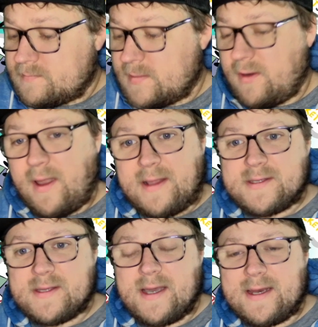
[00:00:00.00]
Alright,
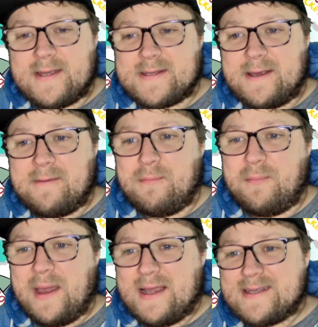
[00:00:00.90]
so that is a
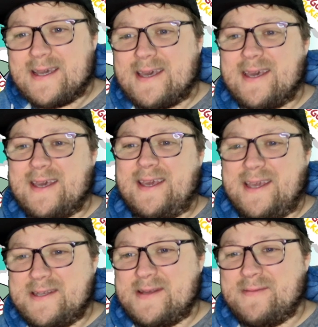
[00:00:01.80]
basic,
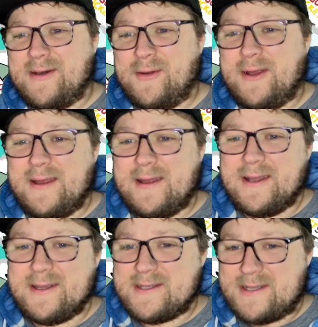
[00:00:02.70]
easy mode
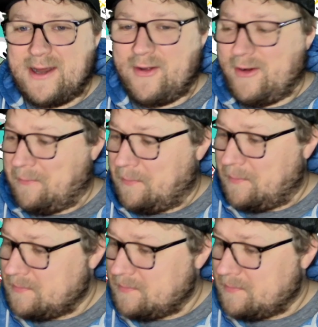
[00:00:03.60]
snare drum.